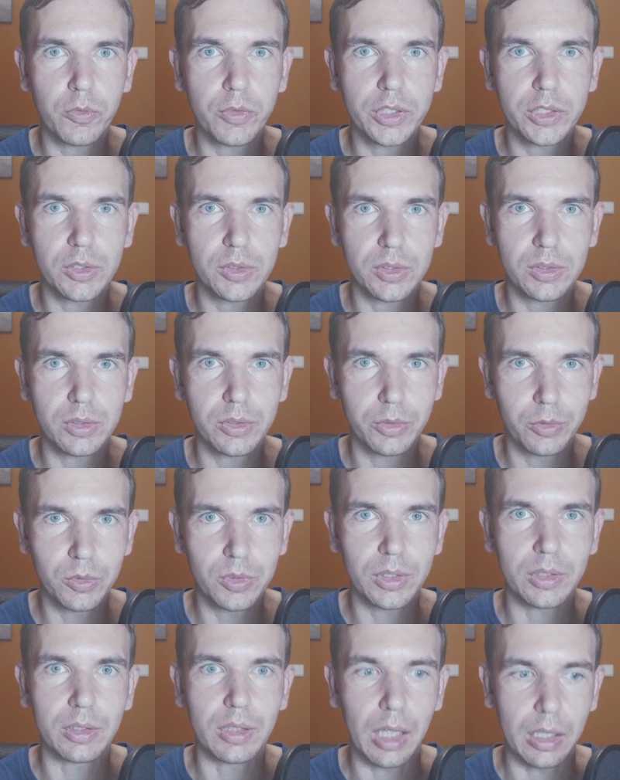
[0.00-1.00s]
issues
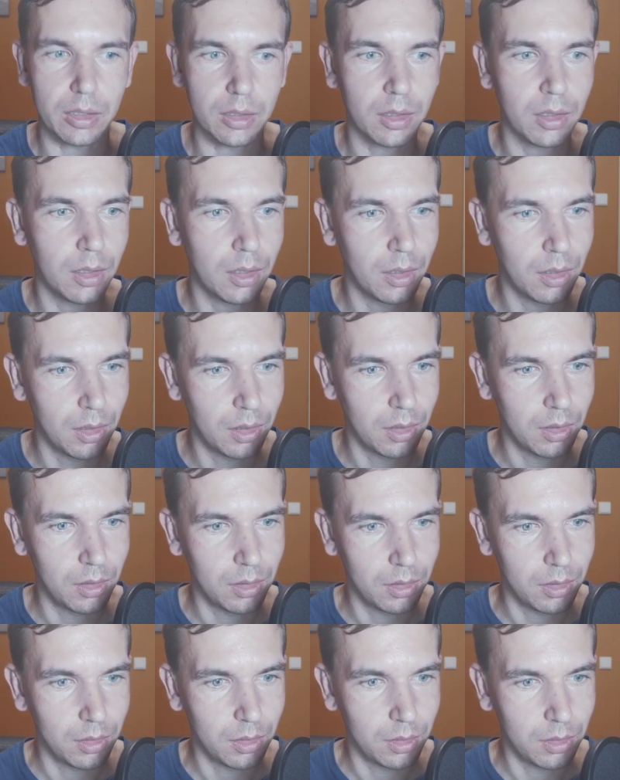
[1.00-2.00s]
using that.
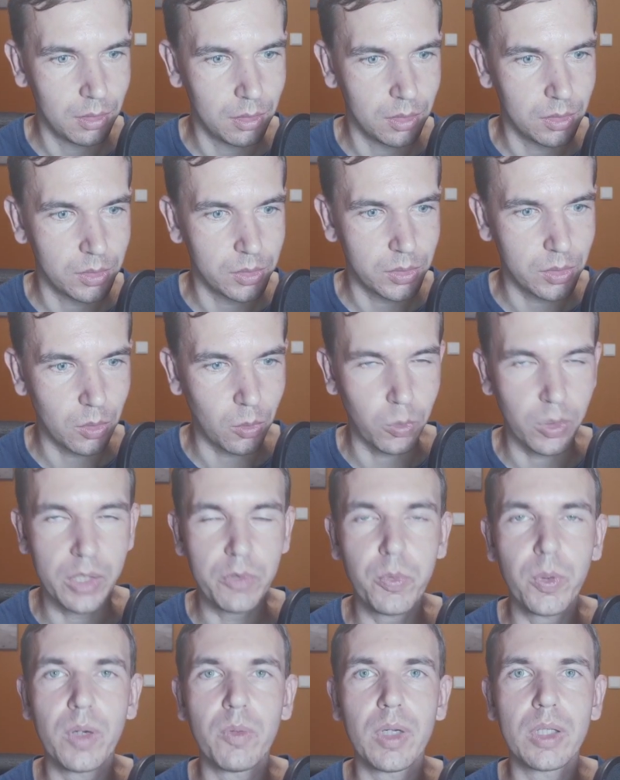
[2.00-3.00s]
So
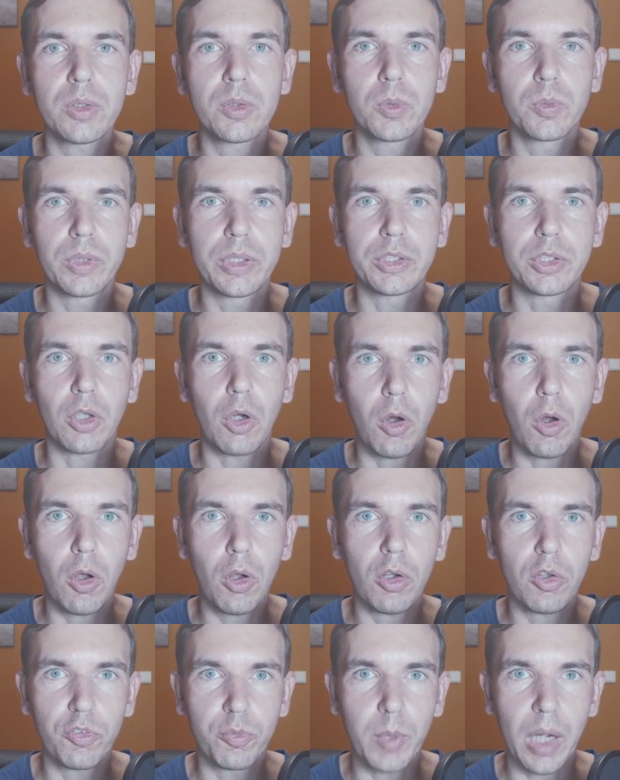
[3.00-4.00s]
if I want to reach
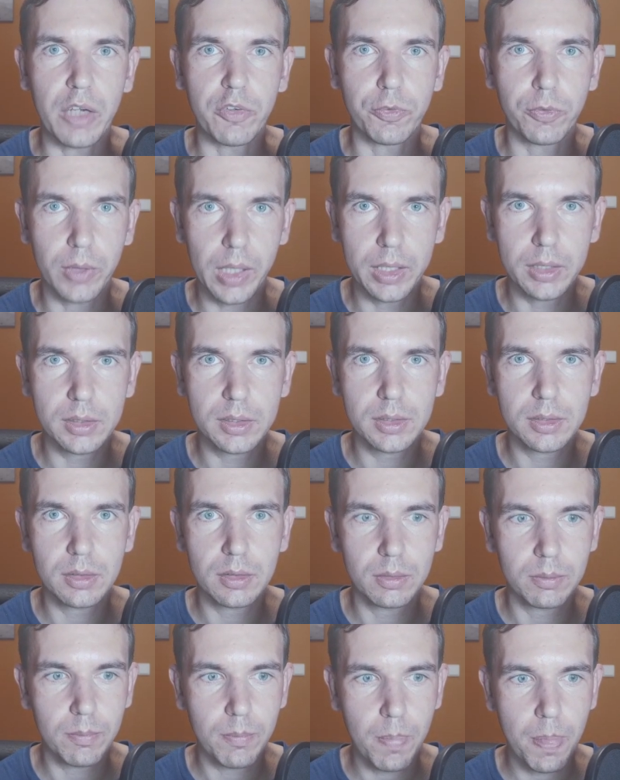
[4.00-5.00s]
all of my friends,
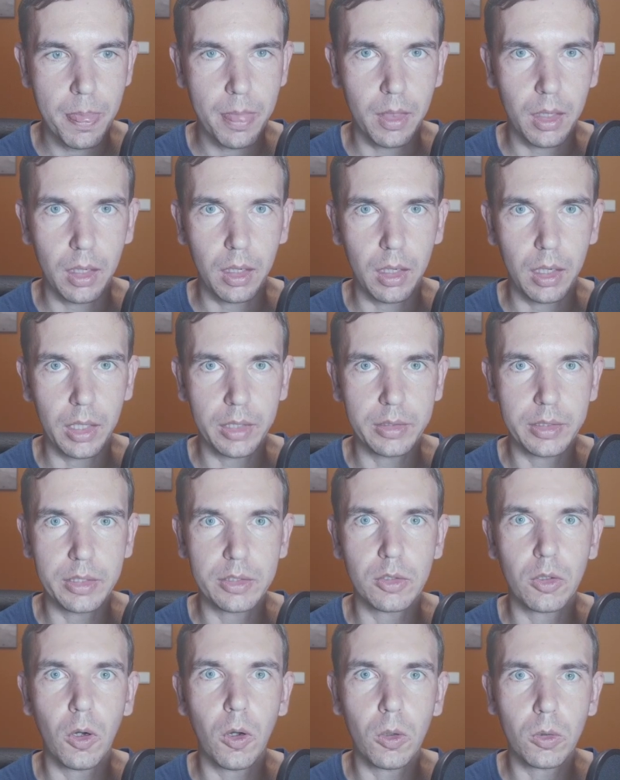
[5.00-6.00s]
I
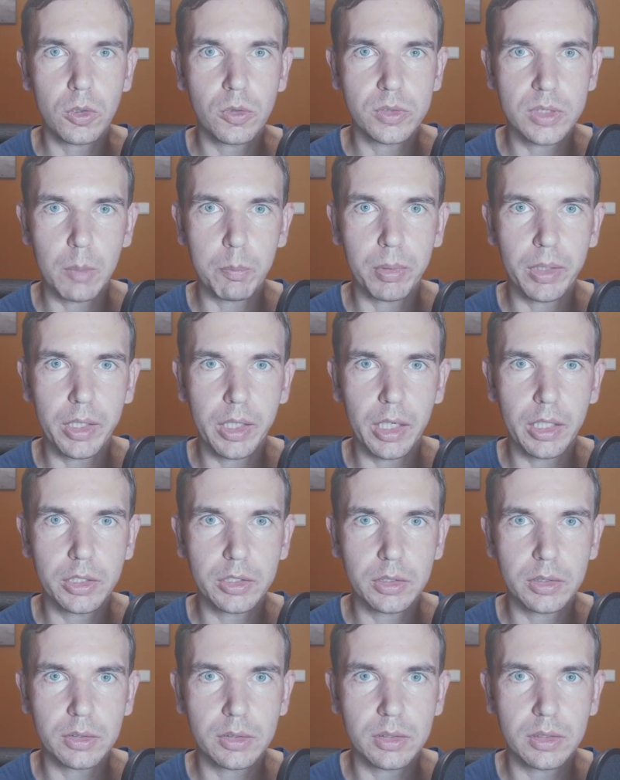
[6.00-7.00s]
need all those
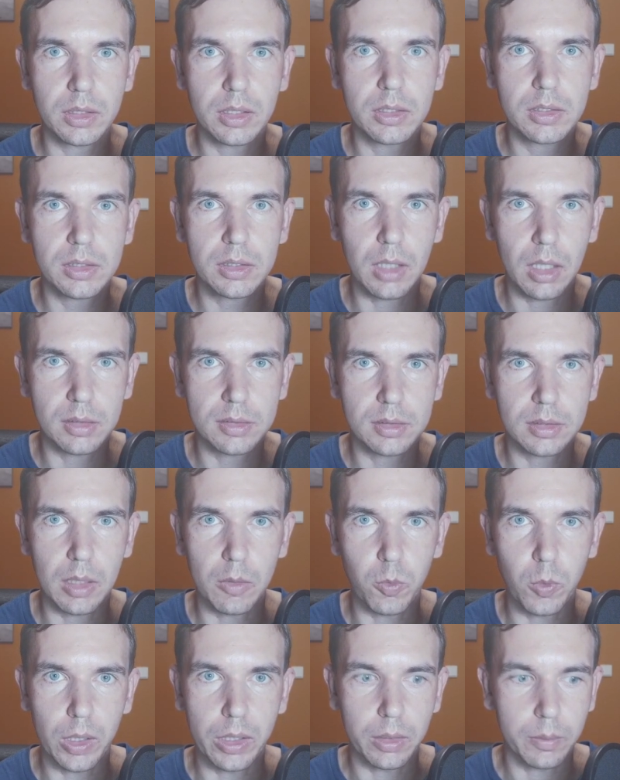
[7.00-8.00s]
applications installed
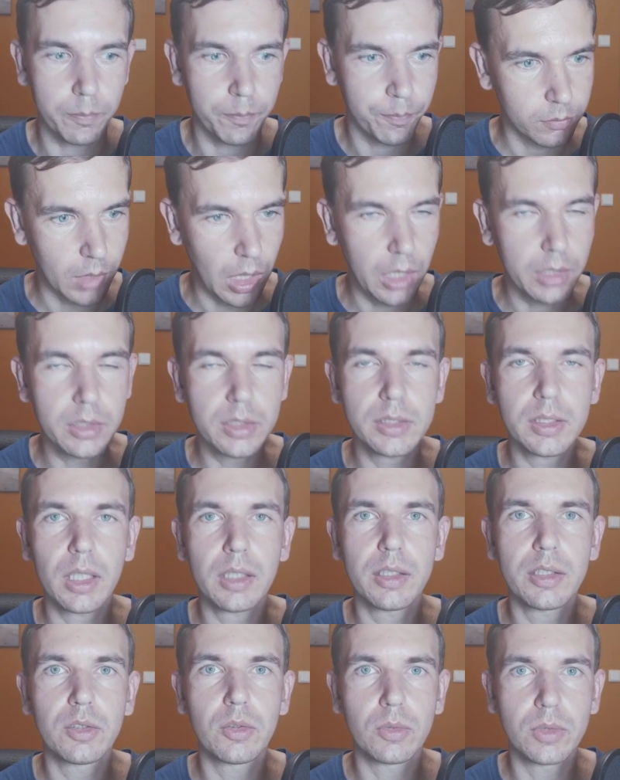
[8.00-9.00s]
somewhere. I
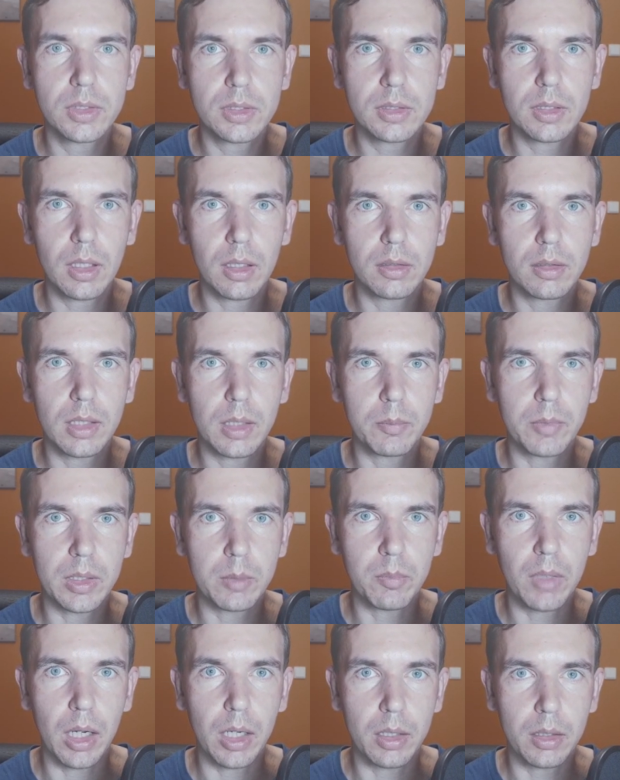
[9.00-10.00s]
decided to install them in
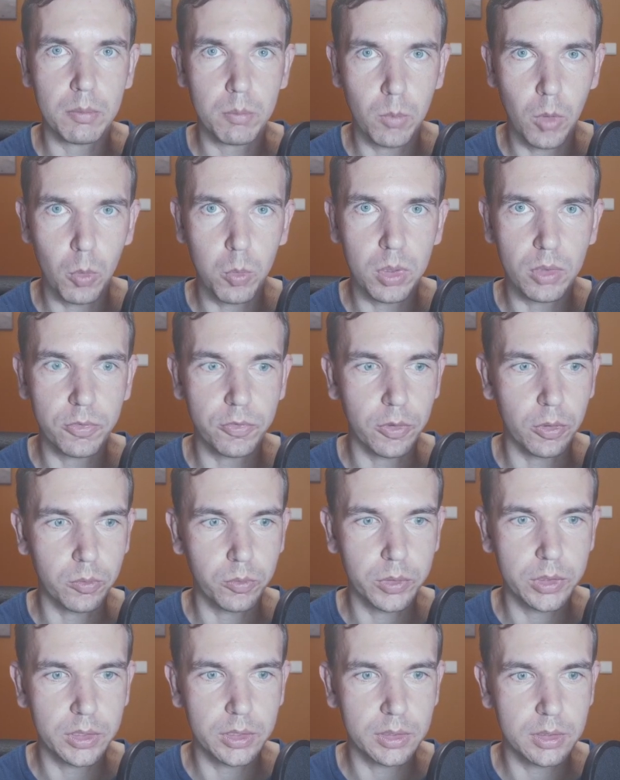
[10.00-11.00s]
my mobile phone,
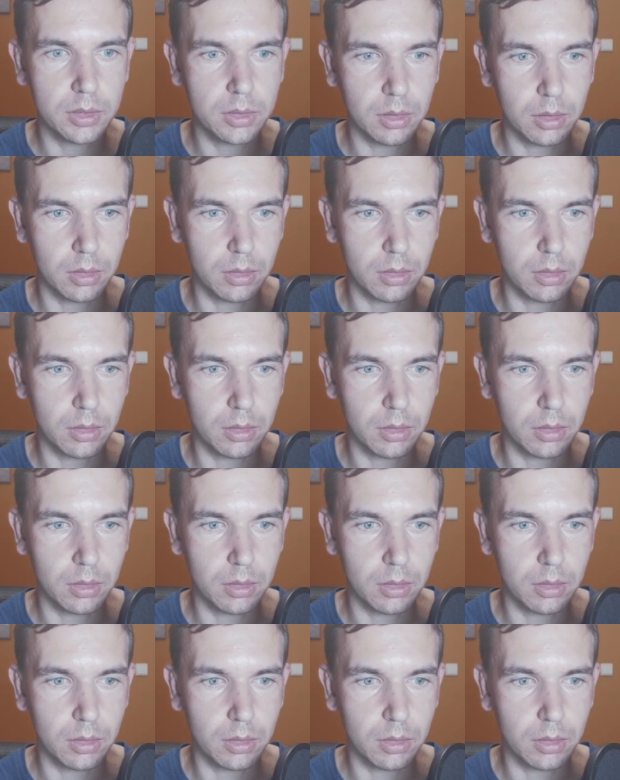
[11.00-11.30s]
which is